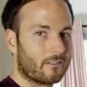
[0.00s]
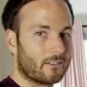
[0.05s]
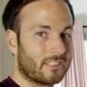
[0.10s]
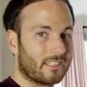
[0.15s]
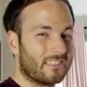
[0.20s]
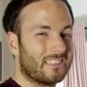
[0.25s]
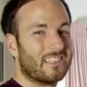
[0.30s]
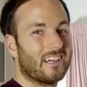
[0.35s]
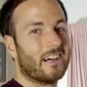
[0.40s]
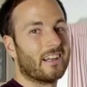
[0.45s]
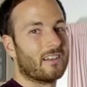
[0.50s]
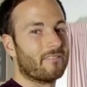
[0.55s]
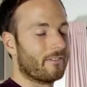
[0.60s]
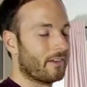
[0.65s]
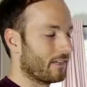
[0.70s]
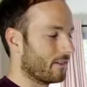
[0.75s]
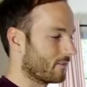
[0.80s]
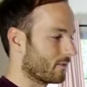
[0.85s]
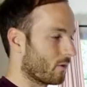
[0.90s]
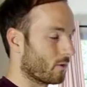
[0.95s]
There's a ton of
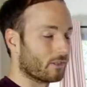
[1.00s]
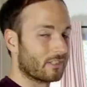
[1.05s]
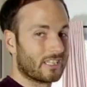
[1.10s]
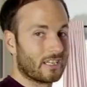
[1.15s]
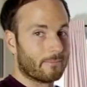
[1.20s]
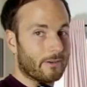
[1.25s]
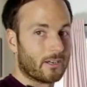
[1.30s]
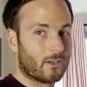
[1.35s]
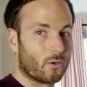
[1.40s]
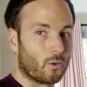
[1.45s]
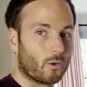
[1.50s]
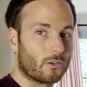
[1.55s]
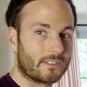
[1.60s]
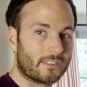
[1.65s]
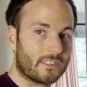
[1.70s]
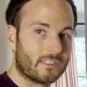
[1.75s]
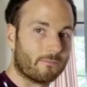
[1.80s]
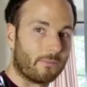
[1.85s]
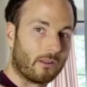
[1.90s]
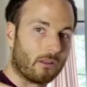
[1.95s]
videos, or just get my
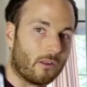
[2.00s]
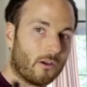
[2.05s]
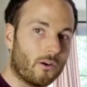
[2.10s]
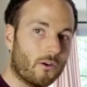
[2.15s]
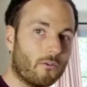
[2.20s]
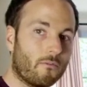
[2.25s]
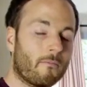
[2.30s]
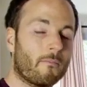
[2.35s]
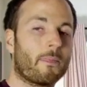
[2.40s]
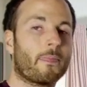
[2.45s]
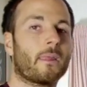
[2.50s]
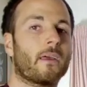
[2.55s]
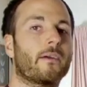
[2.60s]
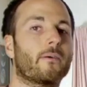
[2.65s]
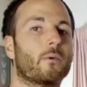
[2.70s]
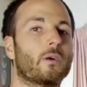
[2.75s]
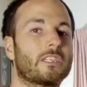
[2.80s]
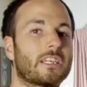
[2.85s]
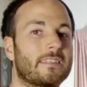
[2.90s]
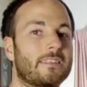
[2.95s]
courses below,
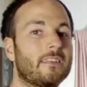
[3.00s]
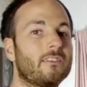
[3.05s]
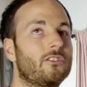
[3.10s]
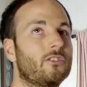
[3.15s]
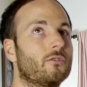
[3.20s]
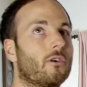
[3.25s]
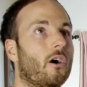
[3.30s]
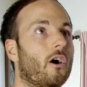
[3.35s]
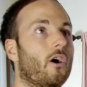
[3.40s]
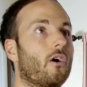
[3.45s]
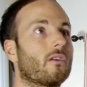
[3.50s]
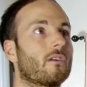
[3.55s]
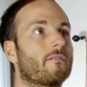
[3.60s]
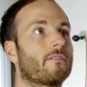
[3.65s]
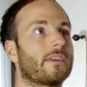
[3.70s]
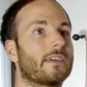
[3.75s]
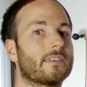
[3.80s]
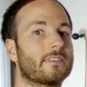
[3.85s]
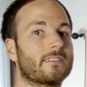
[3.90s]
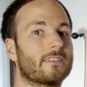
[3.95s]
which I teach you all of
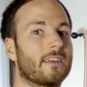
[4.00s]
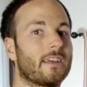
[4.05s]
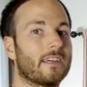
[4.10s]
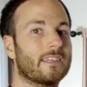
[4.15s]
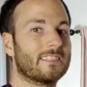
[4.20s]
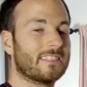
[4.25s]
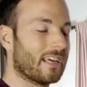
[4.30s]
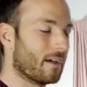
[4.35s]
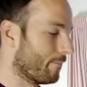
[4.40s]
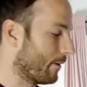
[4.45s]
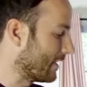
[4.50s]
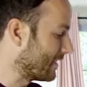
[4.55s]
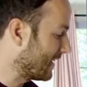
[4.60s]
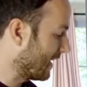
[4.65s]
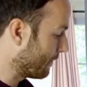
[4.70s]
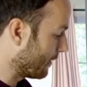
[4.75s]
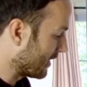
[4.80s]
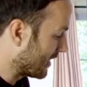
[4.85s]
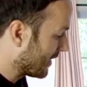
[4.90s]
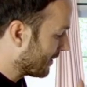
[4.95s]
this step by
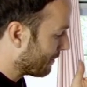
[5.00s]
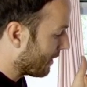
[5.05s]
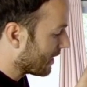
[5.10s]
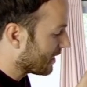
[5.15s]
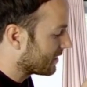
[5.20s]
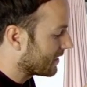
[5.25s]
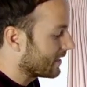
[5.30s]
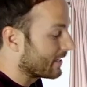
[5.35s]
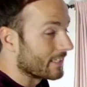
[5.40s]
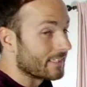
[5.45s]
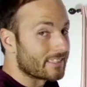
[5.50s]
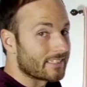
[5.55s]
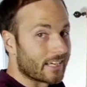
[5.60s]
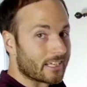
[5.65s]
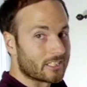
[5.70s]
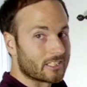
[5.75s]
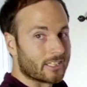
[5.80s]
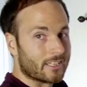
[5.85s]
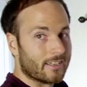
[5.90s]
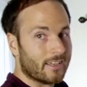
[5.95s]
step, especially this
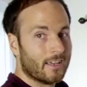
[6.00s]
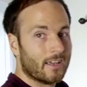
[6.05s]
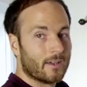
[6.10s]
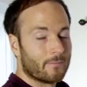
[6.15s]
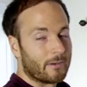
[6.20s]
section.